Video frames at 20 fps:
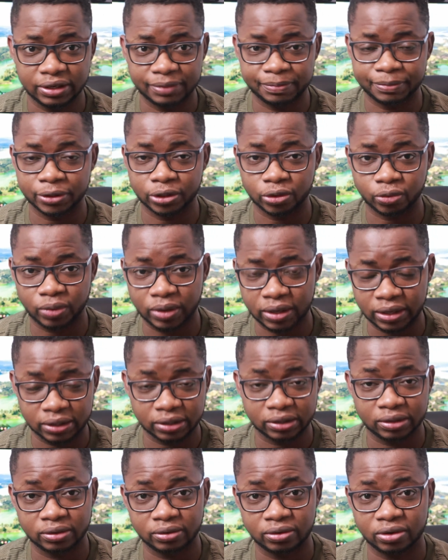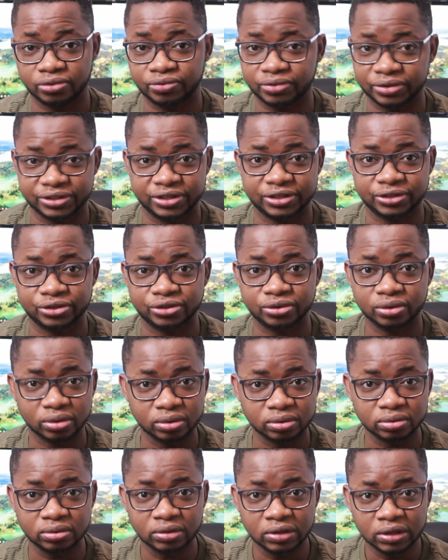Ibel Wang, God rest his
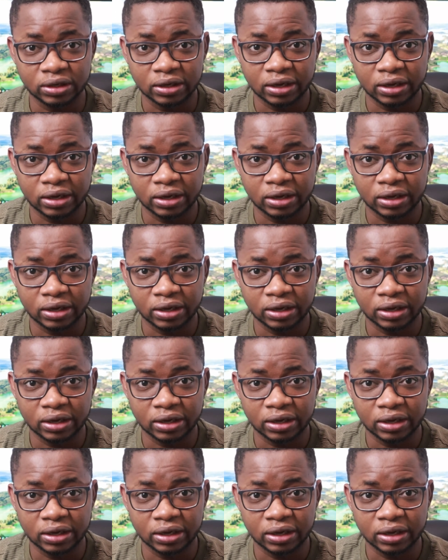soul,